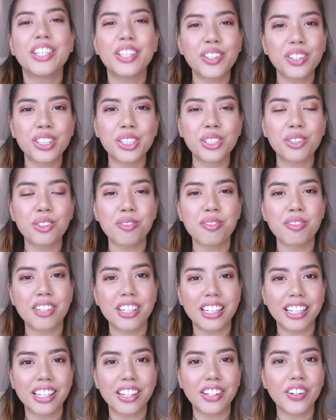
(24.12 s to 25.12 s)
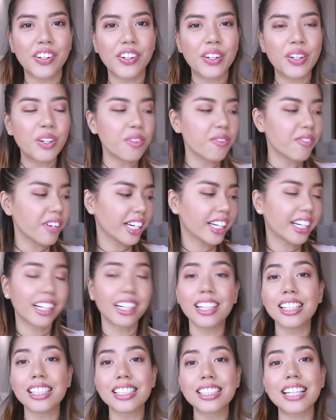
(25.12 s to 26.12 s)
YouTube video
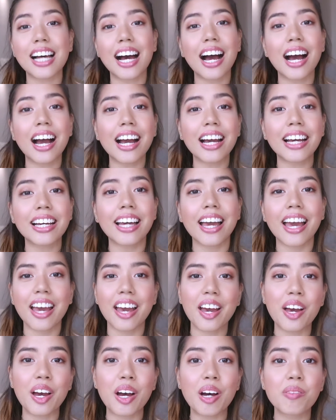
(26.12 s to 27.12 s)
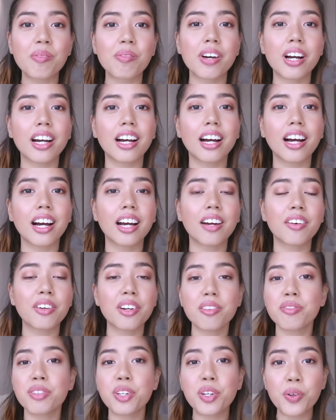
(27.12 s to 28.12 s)
because I am
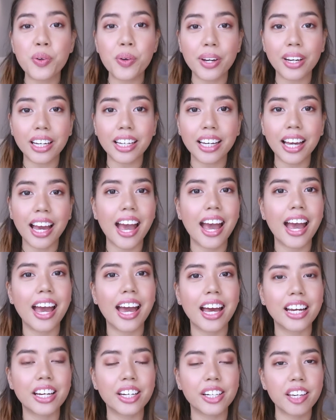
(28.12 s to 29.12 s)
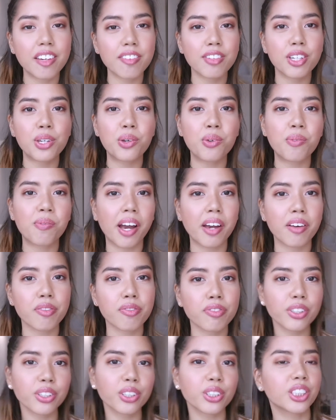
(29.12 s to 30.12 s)
reviewing and giving you my
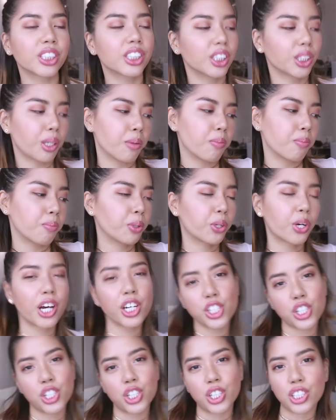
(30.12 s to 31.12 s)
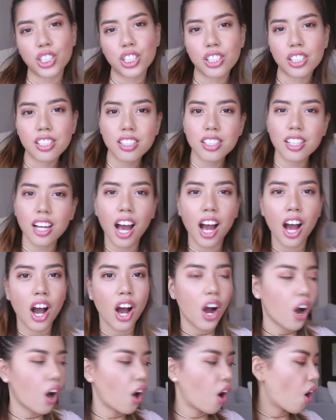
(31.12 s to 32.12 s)
first impressions
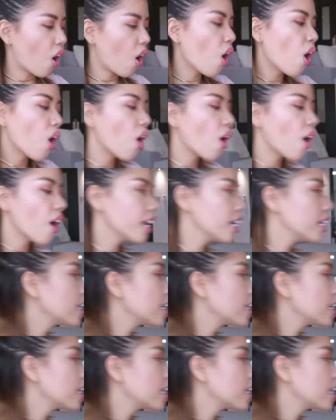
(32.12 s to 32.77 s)
on